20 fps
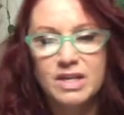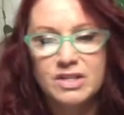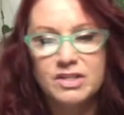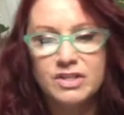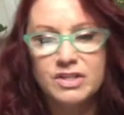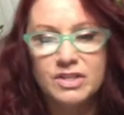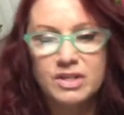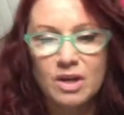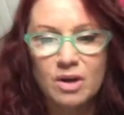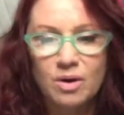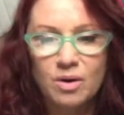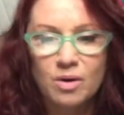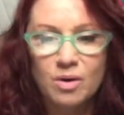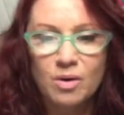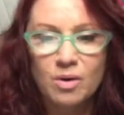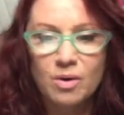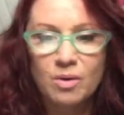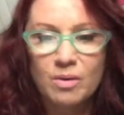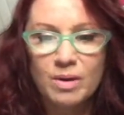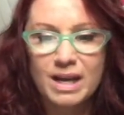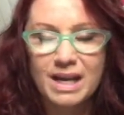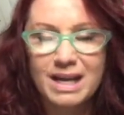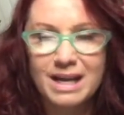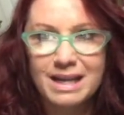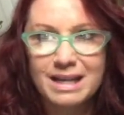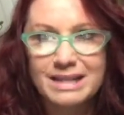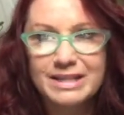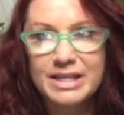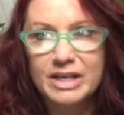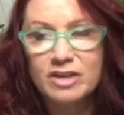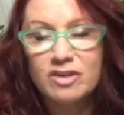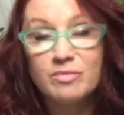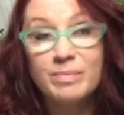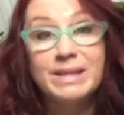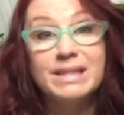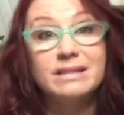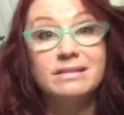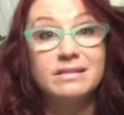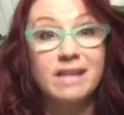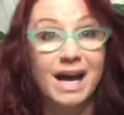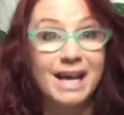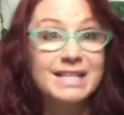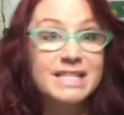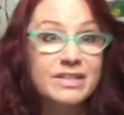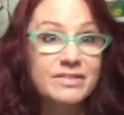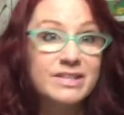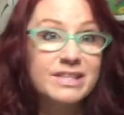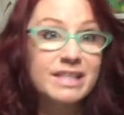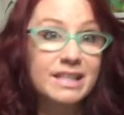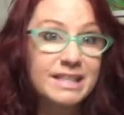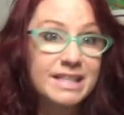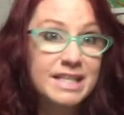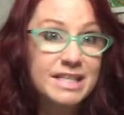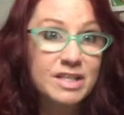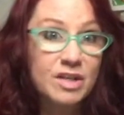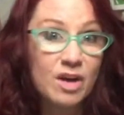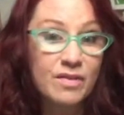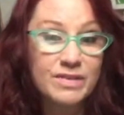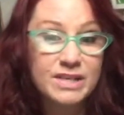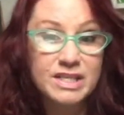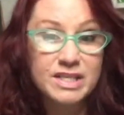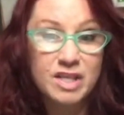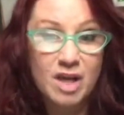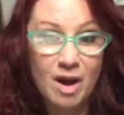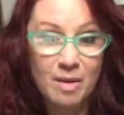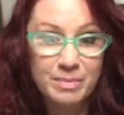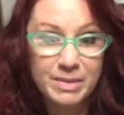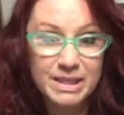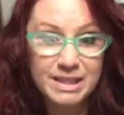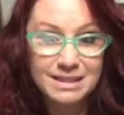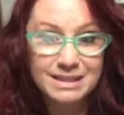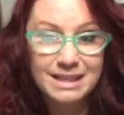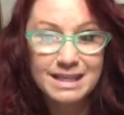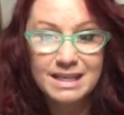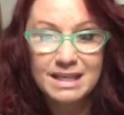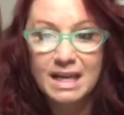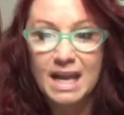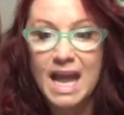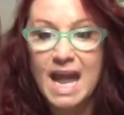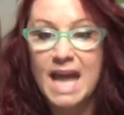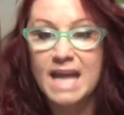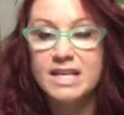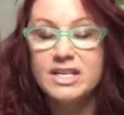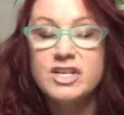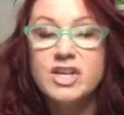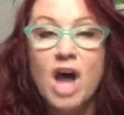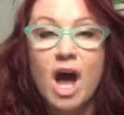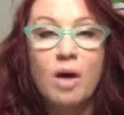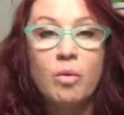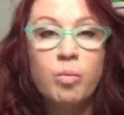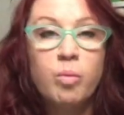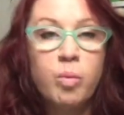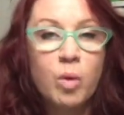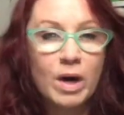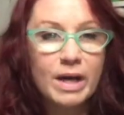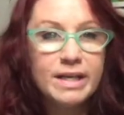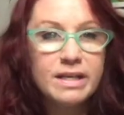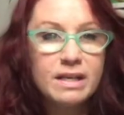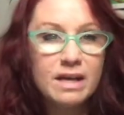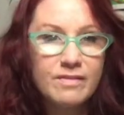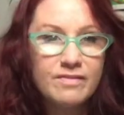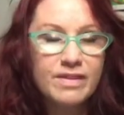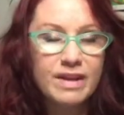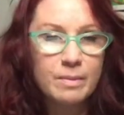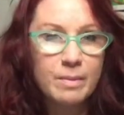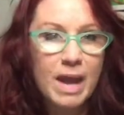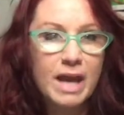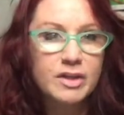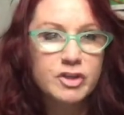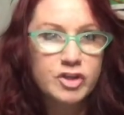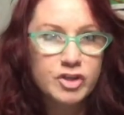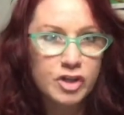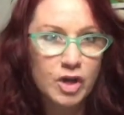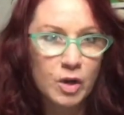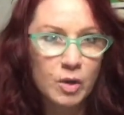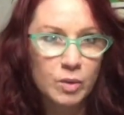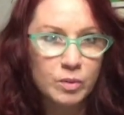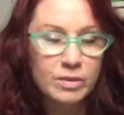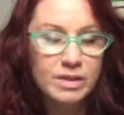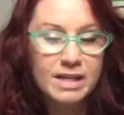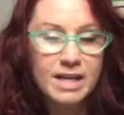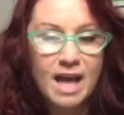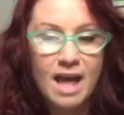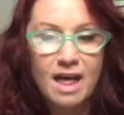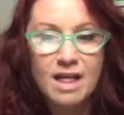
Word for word: So there have been lots of studies on this topic, and not one of them has shown